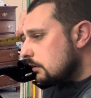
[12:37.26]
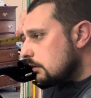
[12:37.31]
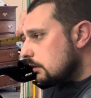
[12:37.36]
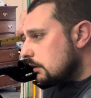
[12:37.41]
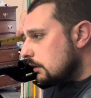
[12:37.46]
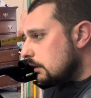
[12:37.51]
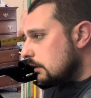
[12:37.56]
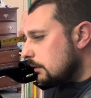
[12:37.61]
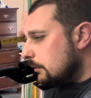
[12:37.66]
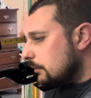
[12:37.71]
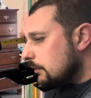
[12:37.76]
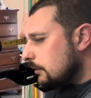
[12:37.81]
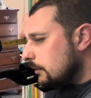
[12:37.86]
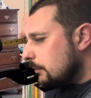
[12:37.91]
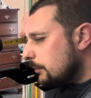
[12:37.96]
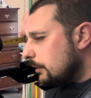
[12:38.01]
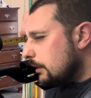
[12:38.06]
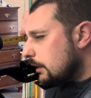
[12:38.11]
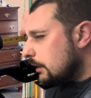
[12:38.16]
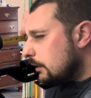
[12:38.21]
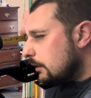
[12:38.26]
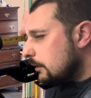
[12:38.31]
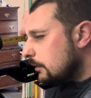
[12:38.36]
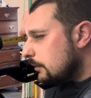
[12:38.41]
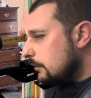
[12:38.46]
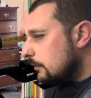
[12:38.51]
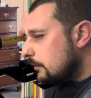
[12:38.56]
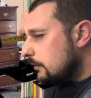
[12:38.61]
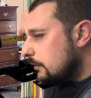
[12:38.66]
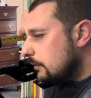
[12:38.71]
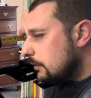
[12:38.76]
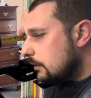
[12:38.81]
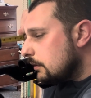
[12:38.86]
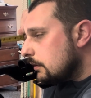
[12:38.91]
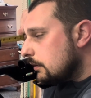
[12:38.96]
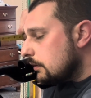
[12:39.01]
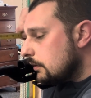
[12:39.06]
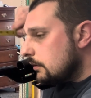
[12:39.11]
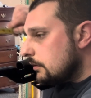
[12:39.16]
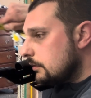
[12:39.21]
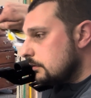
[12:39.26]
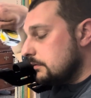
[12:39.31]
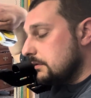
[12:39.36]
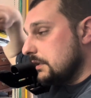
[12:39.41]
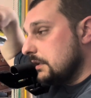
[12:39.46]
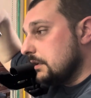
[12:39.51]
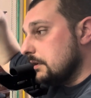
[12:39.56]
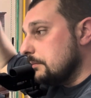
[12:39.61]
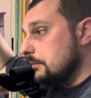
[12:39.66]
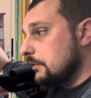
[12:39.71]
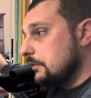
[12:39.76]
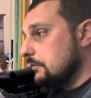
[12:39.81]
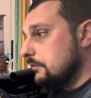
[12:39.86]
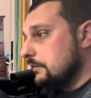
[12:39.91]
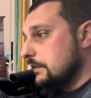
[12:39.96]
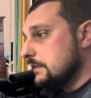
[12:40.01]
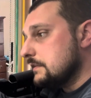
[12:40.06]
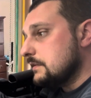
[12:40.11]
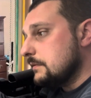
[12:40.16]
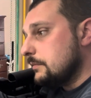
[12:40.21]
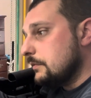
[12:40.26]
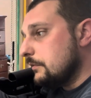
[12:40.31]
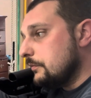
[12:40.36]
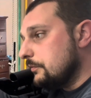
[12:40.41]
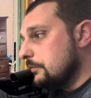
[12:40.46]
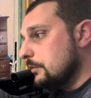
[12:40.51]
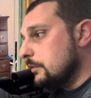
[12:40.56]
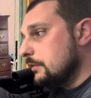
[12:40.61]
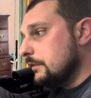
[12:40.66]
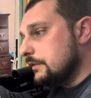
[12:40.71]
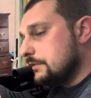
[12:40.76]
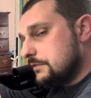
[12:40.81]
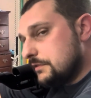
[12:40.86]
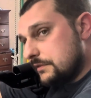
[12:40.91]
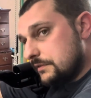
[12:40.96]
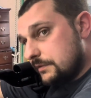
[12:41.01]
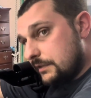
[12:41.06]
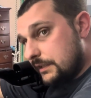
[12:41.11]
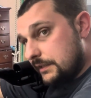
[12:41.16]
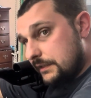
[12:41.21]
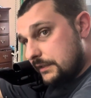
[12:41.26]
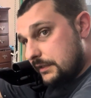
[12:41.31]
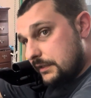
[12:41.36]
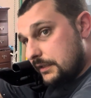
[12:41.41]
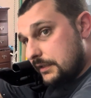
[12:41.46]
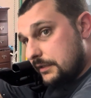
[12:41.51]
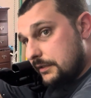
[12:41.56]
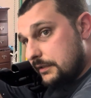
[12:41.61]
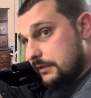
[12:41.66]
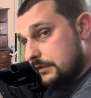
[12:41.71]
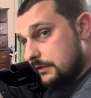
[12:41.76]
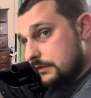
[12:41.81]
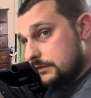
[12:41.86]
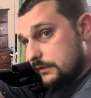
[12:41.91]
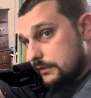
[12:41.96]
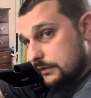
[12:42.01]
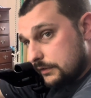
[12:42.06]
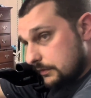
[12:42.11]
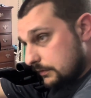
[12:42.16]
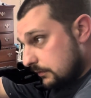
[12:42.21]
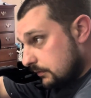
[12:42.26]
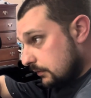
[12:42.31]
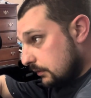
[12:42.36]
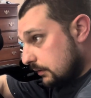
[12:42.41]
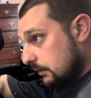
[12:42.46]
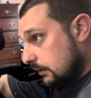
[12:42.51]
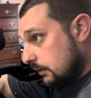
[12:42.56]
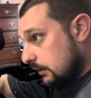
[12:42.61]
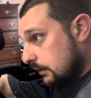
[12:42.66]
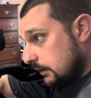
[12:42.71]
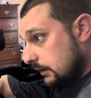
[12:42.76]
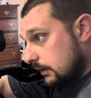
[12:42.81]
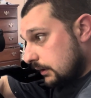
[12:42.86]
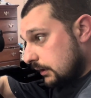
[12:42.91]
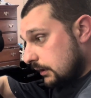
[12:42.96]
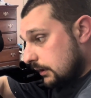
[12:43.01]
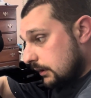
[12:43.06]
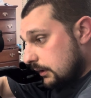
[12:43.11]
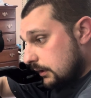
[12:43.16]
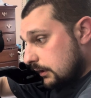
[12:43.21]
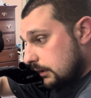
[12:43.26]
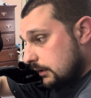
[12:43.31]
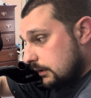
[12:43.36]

and we're about, yeah, that's about 4 inches right there. So I